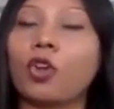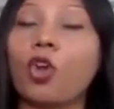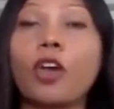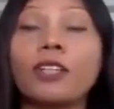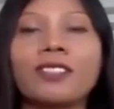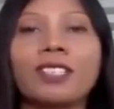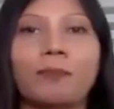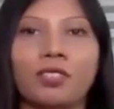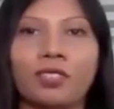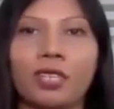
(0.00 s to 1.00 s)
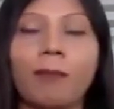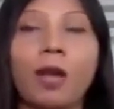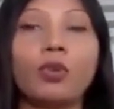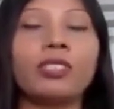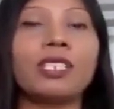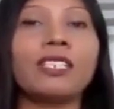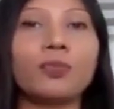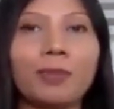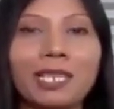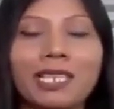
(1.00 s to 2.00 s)
concepts about the
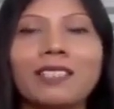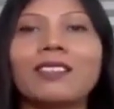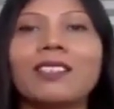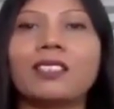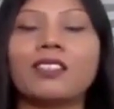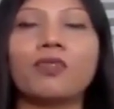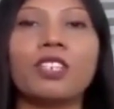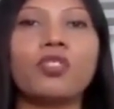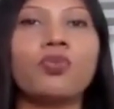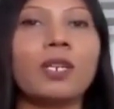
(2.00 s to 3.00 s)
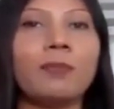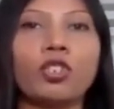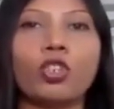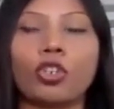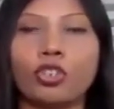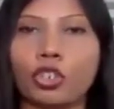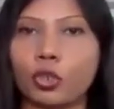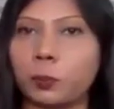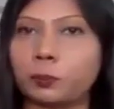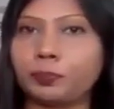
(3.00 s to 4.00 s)
speaking skills which will be taught to
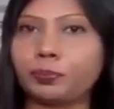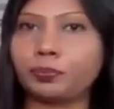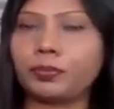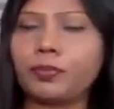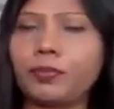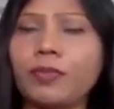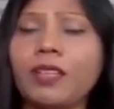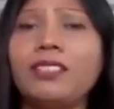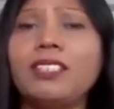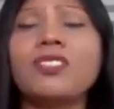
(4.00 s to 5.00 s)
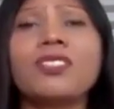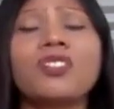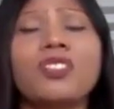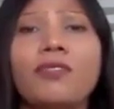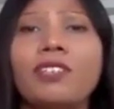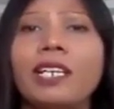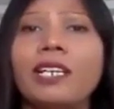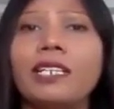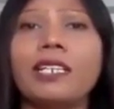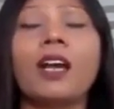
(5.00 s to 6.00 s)
you. This is
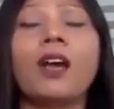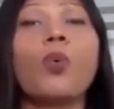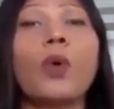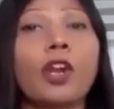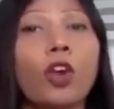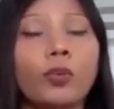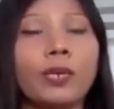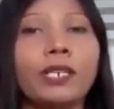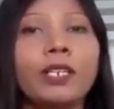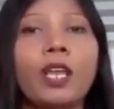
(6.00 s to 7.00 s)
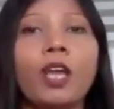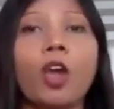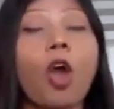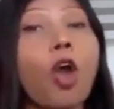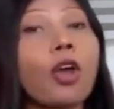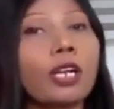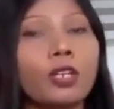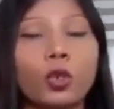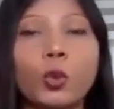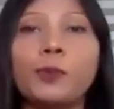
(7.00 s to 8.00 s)
definitely a one-on-one or a
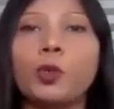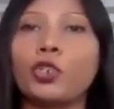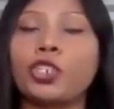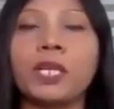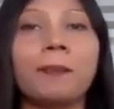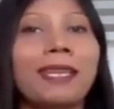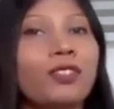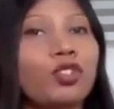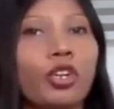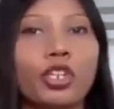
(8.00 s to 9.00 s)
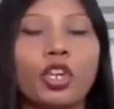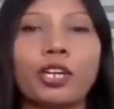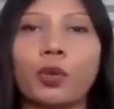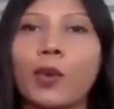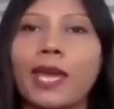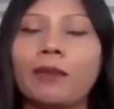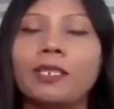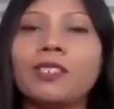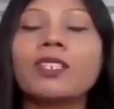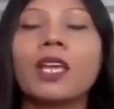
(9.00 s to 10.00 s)
group coaching based on your
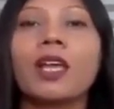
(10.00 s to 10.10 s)
requirements.